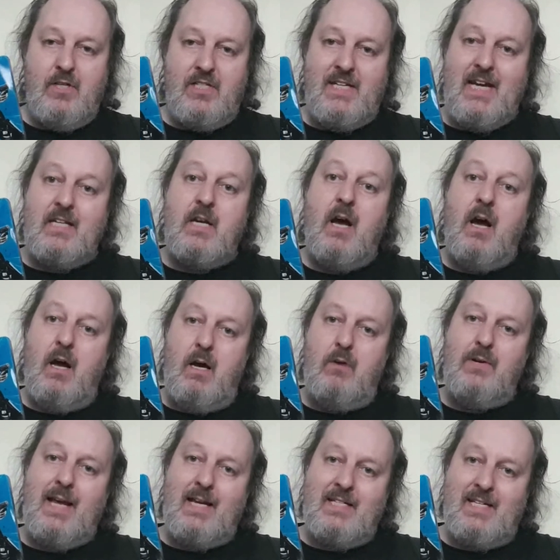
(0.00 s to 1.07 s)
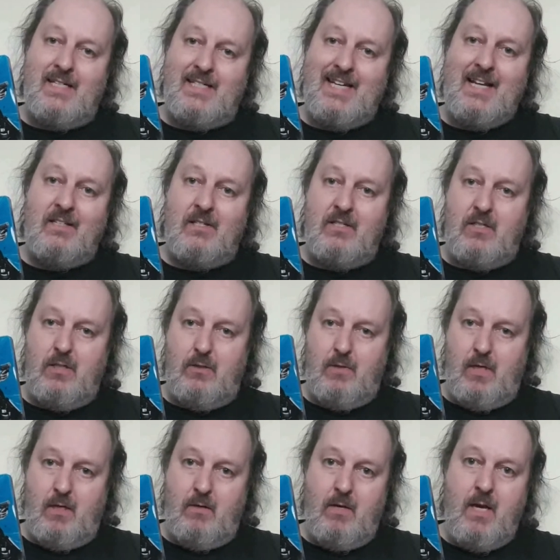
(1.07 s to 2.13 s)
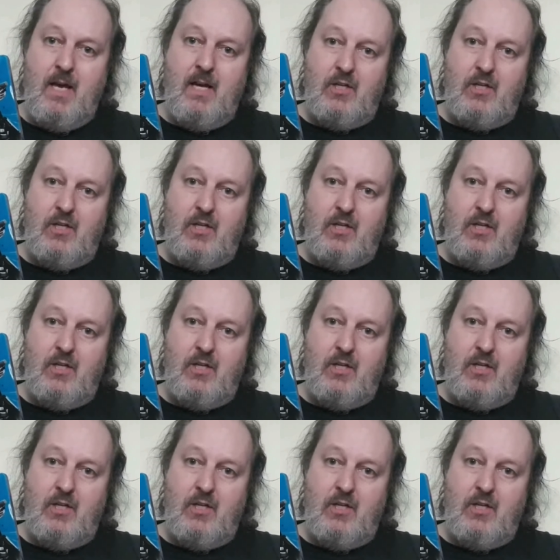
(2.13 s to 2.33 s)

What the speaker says: says, oh yes, it's sent to you,